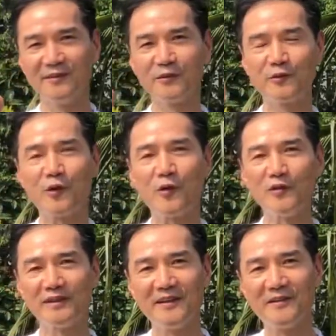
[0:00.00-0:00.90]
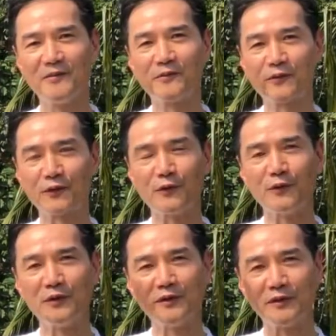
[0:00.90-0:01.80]
go through
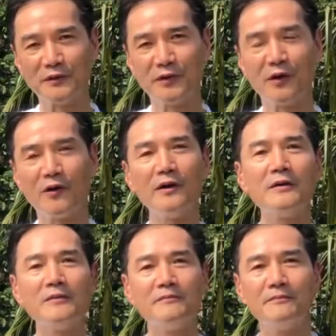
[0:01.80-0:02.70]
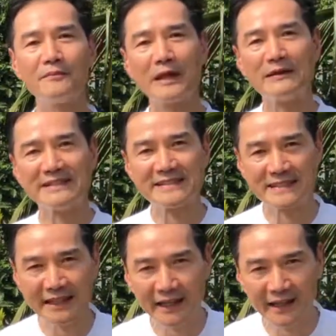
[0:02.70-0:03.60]
your
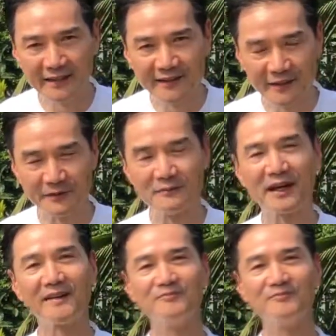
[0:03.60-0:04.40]
ceilings of the mind.